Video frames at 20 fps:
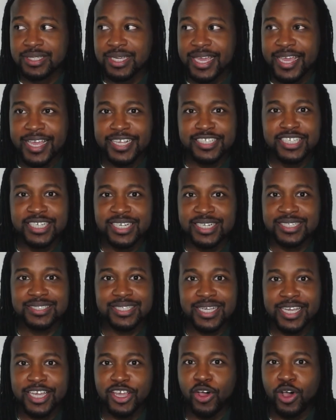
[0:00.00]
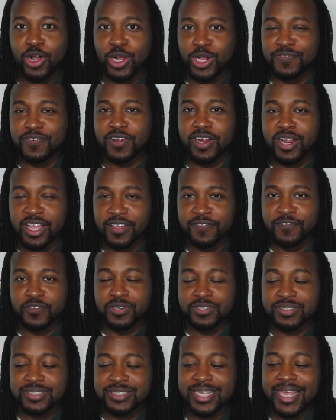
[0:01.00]
it's going to take all of our
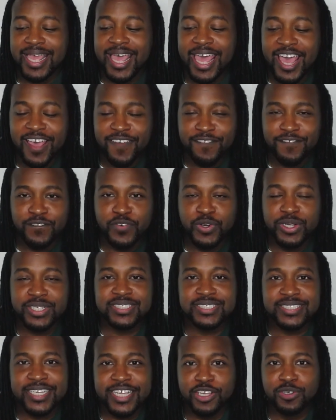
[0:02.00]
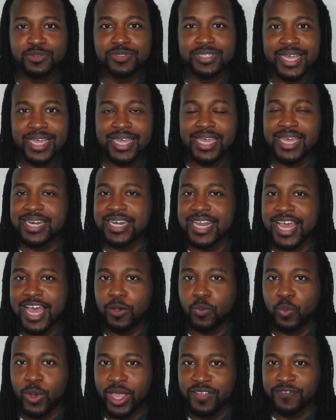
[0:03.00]
efforts every single day and not
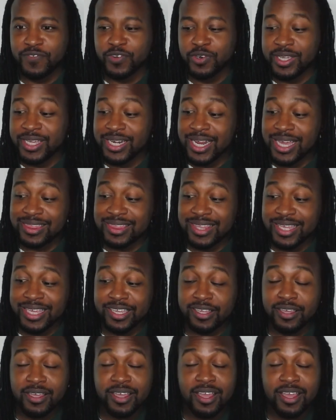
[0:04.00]
waver. And I think